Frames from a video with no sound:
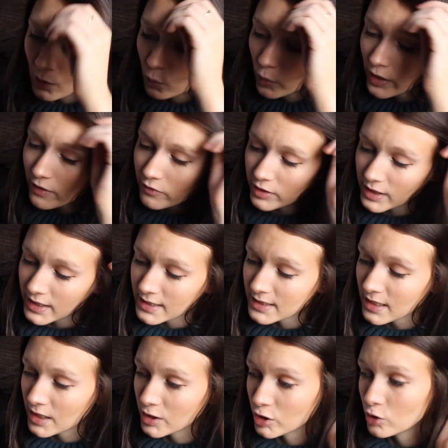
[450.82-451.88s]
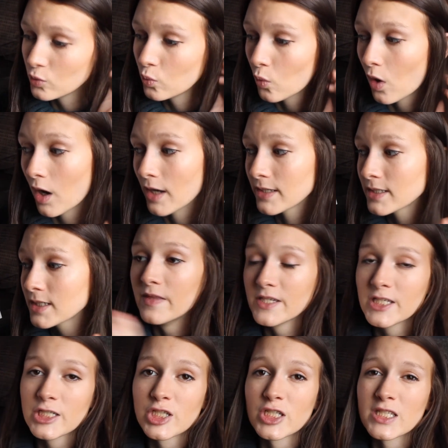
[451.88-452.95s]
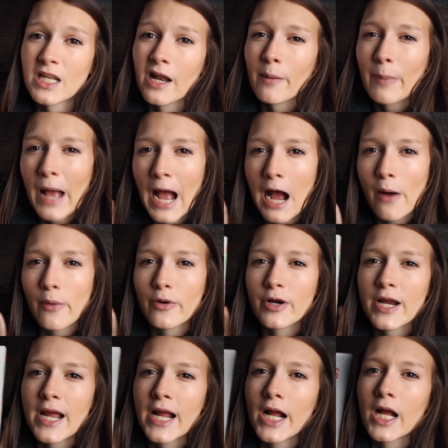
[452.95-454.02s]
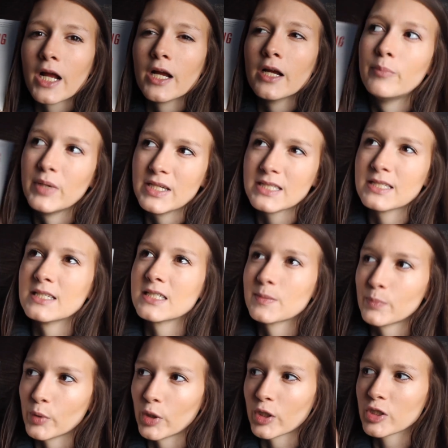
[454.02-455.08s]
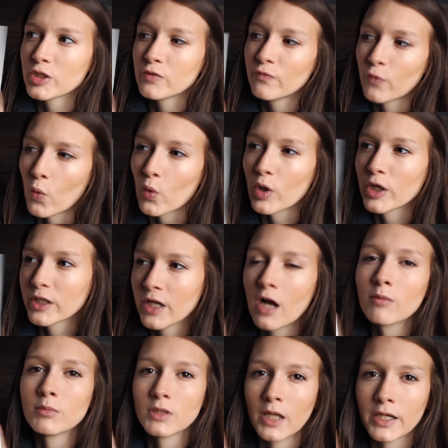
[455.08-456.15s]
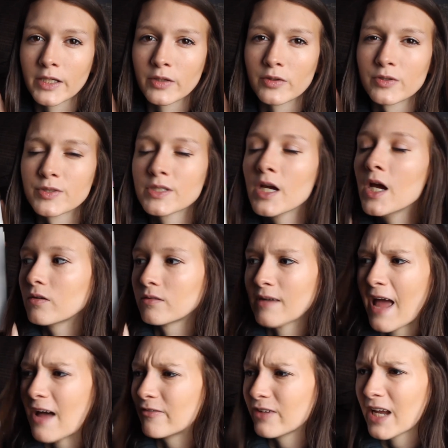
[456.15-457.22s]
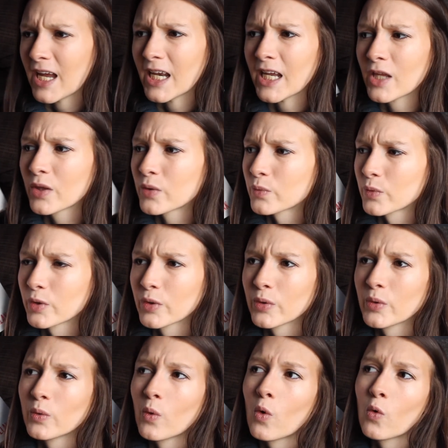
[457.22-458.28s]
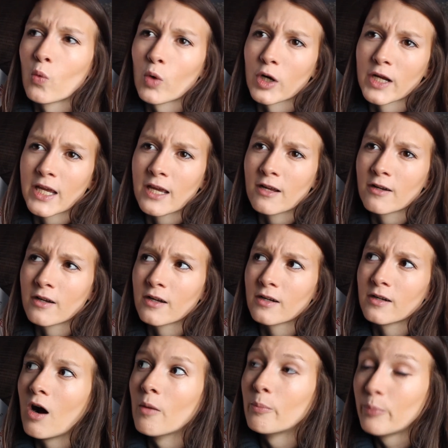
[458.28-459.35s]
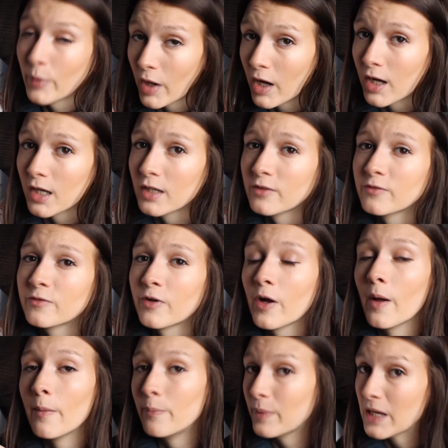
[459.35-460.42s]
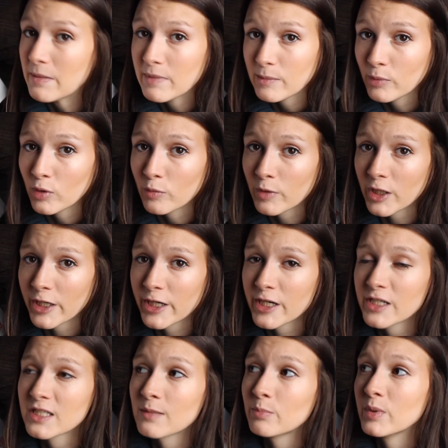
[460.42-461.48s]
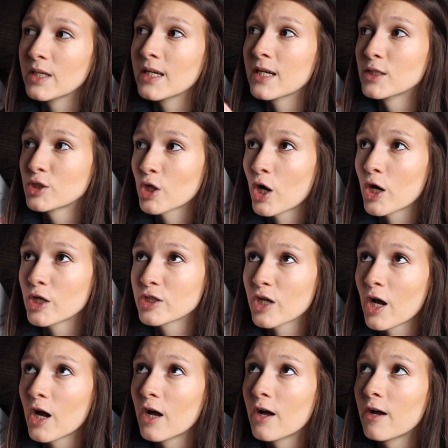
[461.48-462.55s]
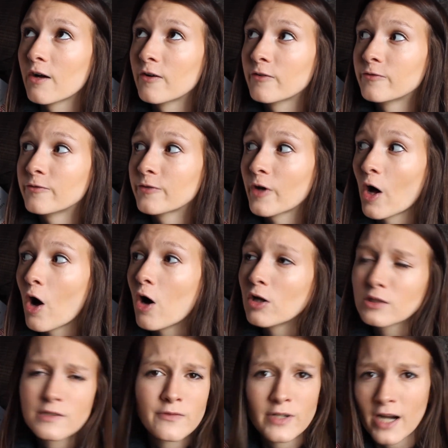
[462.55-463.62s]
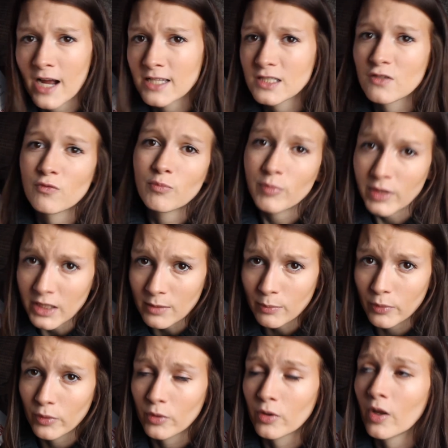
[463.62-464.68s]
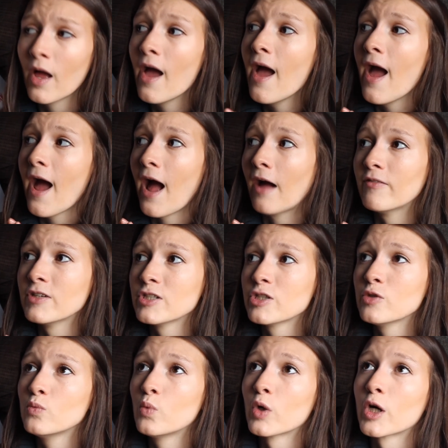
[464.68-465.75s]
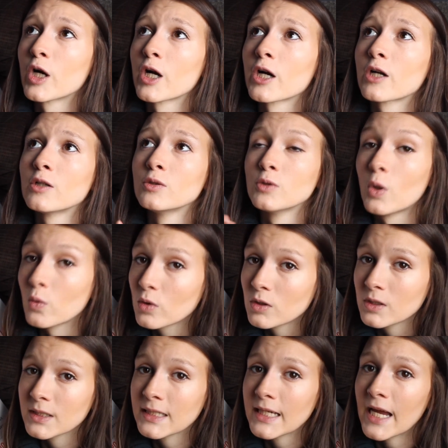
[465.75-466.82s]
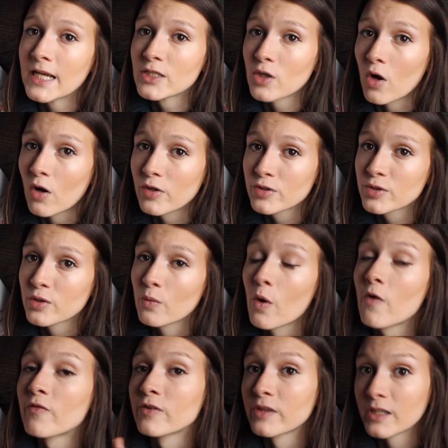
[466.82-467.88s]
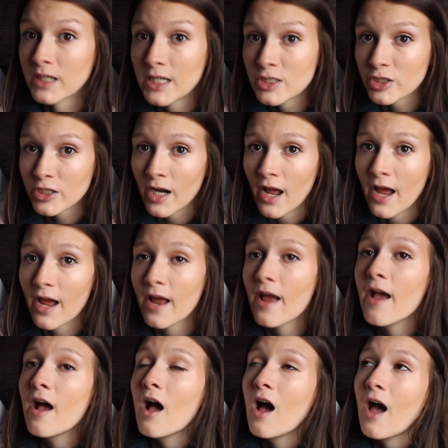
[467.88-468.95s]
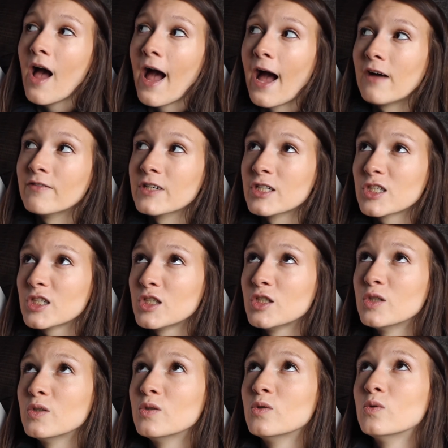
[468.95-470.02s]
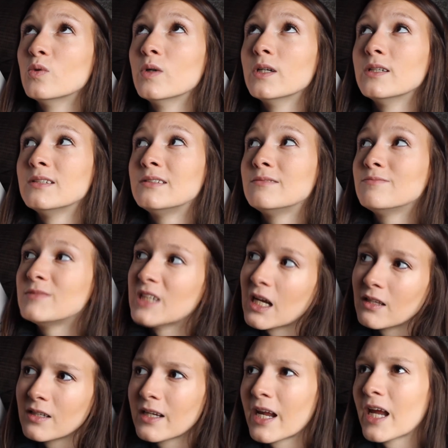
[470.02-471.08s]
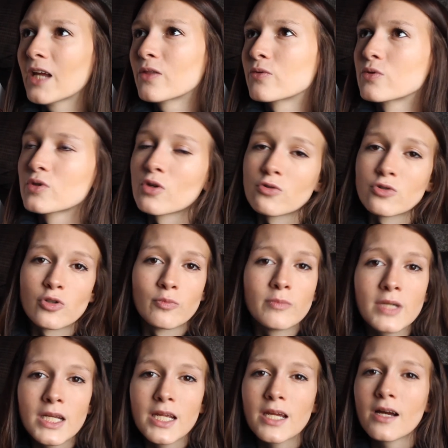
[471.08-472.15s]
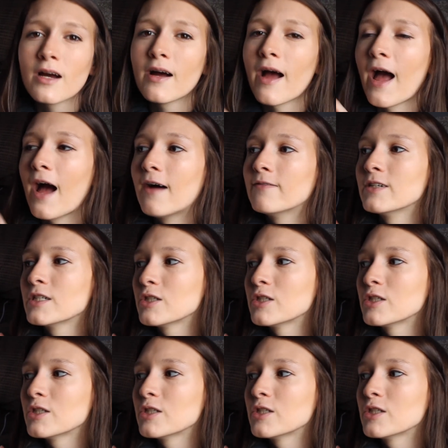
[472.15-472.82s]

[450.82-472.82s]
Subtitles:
whatever it is that you want, this is just an empowering business book for young millennials navigating through working above baby boomers, being in charge of all different kinds of people, having to work locally and also over the internet, having to delegate through social media, having